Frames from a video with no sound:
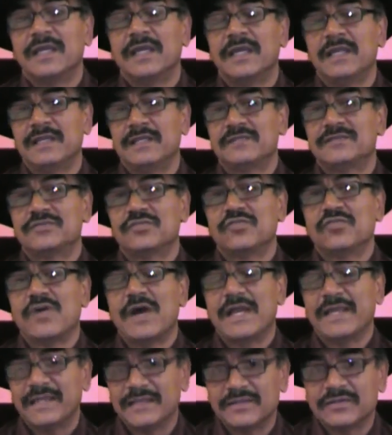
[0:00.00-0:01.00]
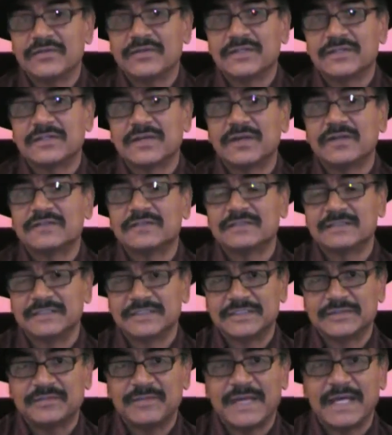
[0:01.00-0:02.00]
And so I can do the talks in
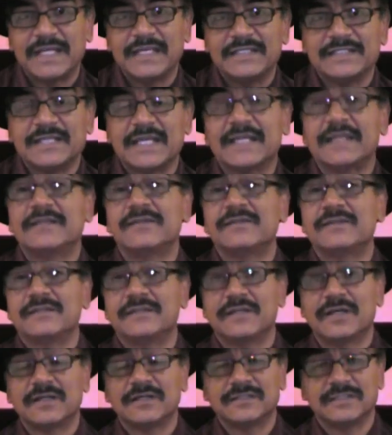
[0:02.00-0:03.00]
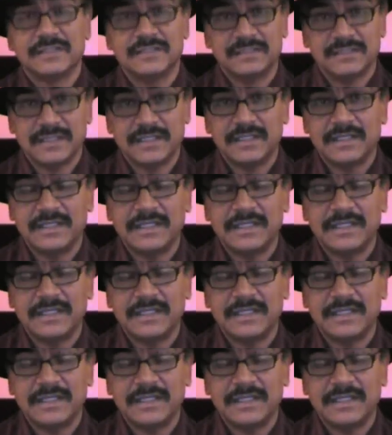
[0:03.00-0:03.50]
Spanish, I can do the talks in